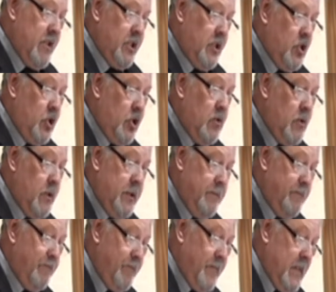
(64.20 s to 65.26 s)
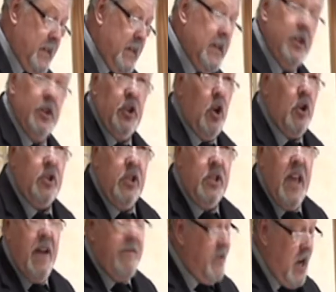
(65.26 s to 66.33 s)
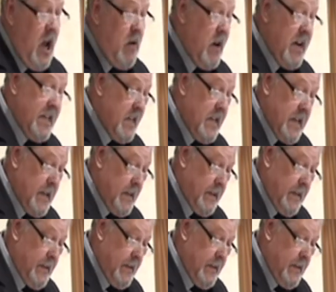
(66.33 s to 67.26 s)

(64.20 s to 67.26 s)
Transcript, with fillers: rest assured the doctors have no idea.